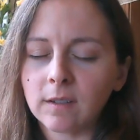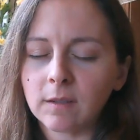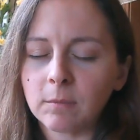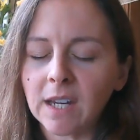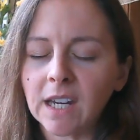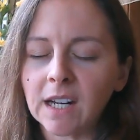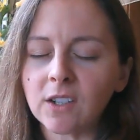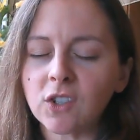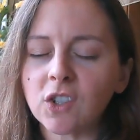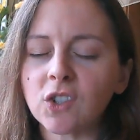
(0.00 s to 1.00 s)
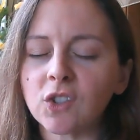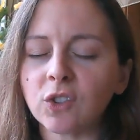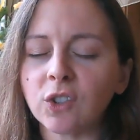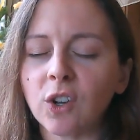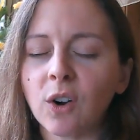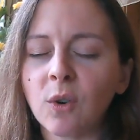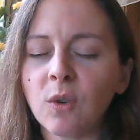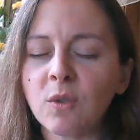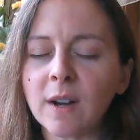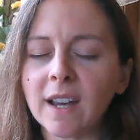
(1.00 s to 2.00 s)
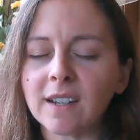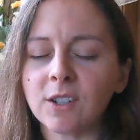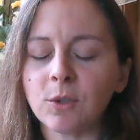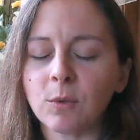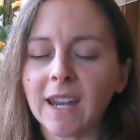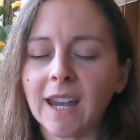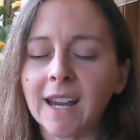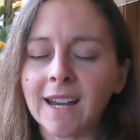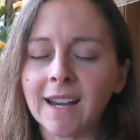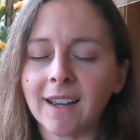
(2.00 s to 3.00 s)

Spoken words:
Make it as slow as you can.